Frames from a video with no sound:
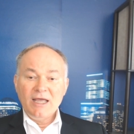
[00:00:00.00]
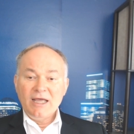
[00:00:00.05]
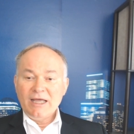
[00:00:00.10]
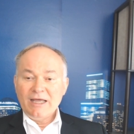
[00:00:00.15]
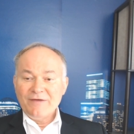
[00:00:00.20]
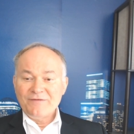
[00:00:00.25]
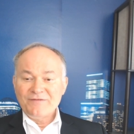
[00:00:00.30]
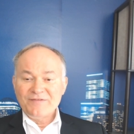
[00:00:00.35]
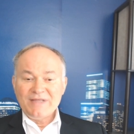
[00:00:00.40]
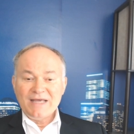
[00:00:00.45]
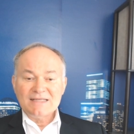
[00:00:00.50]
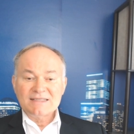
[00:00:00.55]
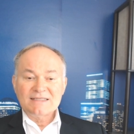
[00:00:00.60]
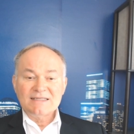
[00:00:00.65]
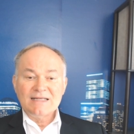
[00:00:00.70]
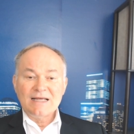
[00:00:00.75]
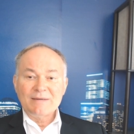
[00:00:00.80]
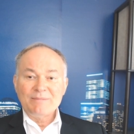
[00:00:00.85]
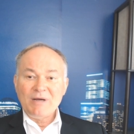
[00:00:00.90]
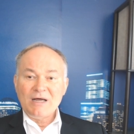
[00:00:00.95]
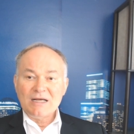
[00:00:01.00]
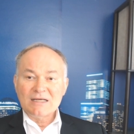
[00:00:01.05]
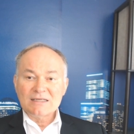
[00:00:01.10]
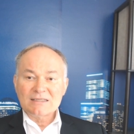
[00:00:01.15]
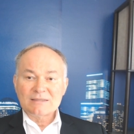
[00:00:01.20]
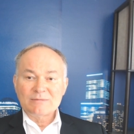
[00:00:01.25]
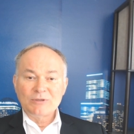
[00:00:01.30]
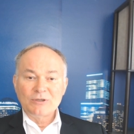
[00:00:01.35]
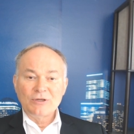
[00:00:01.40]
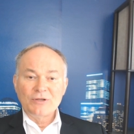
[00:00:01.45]
If that's not
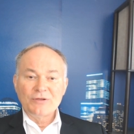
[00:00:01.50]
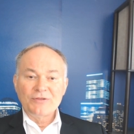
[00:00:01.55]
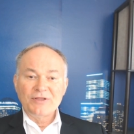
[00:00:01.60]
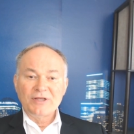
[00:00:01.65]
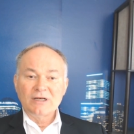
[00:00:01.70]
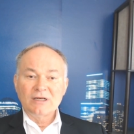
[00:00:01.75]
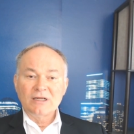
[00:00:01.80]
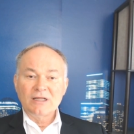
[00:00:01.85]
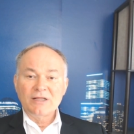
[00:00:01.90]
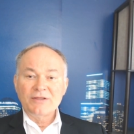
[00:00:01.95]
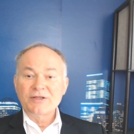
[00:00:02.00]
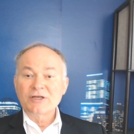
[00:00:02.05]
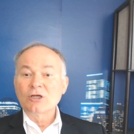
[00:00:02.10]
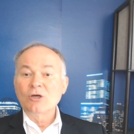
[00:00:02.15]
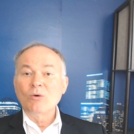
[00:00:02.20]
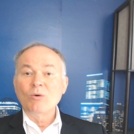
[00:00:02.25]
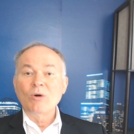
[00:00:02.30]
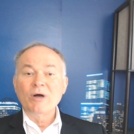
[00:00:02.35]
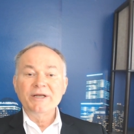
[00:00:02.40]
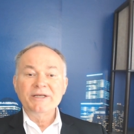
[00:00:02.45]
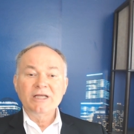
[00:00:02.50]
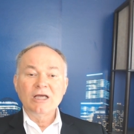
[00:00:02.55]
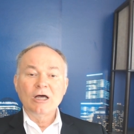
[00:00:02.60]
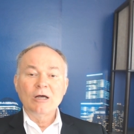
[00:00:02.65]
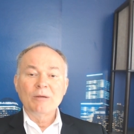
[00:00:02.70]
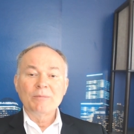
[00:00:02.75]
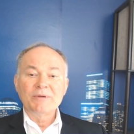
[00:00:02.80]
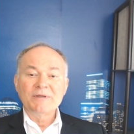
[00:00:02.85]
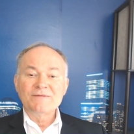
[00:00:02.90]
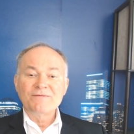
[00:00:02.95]
possible, then go on
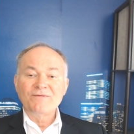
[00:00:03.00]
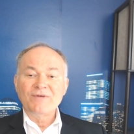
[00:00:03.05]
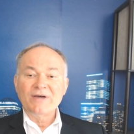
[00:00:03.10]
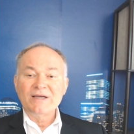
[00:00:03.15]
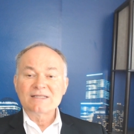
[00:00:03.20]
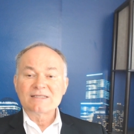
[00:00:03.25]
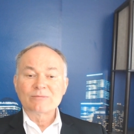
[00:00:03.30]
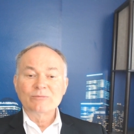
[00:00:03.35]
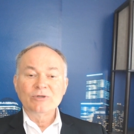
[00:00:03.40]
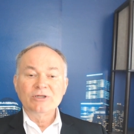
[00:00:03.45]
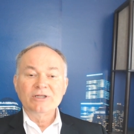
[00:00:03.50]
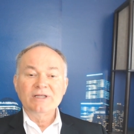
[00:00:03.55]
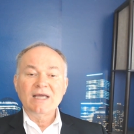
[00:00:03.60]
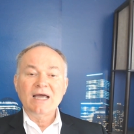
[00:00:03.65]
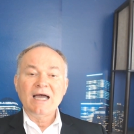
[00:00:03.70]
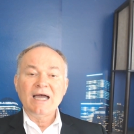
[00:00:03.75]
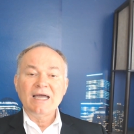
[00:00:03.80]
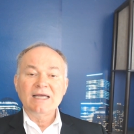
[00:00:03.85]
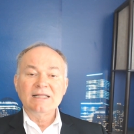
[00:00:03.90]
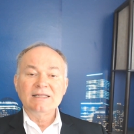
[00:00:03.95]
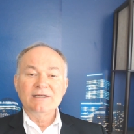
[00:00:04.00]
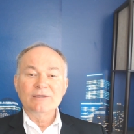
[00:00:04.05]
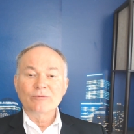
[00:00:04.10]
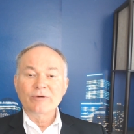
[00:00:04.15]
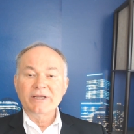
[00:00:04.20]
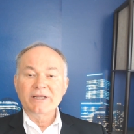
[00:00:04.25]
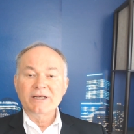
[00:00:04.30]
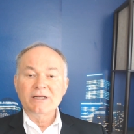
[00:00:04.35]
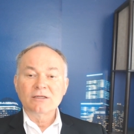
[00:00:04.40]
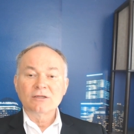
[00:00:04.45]
Yelp and find some really highly
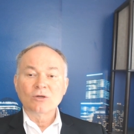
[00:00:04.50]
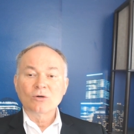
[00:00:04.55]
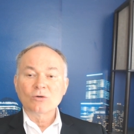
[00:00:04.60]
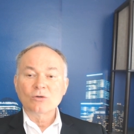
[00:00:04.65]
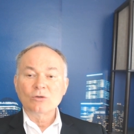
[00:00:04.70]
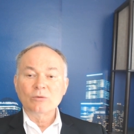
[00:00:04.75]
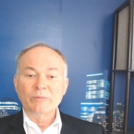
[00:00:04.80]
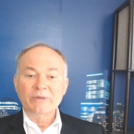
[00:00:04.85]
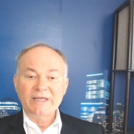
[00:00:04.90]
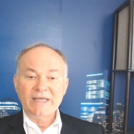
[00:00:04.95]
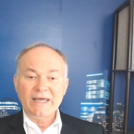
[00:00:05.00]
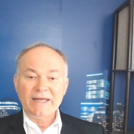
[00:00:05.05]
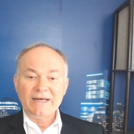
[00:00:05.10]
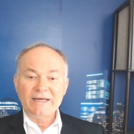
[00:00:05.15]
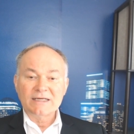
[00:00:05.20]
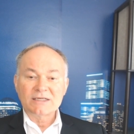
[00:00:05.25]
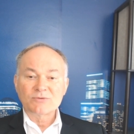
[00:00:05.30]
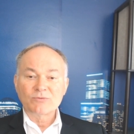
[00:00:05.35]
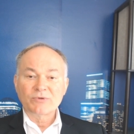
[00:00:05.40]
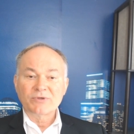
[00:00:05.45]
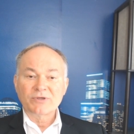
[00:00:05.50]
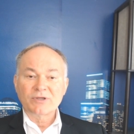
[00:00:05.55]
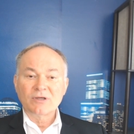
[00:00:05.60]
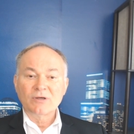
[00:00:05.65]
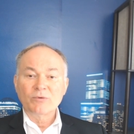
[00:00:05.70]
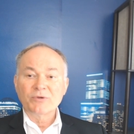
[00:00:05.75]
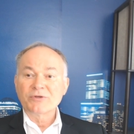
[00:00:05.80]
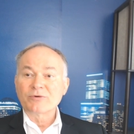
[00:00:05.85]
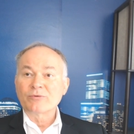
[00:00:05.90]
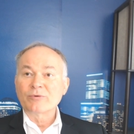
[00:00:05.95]
rated local mechanics with,
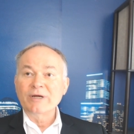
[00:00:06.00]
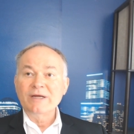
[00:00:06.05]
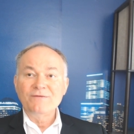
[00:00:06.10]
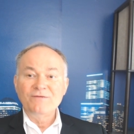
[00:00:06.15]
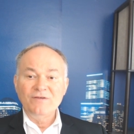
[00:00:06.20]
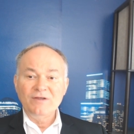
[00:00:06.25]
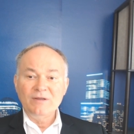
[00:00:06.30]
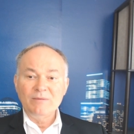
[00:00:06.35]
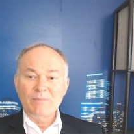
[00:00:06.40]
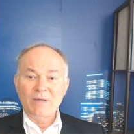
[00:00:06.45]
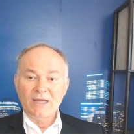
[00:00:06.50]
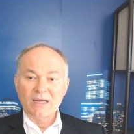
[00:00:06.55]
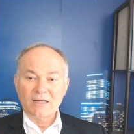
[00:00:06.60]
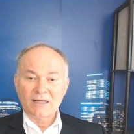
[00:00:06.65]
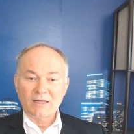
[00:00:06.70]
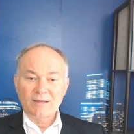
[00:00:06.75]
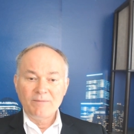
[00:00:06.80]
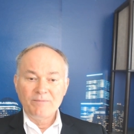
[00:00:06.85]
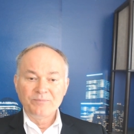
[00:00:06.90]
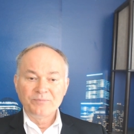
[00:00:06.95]
with great feedback.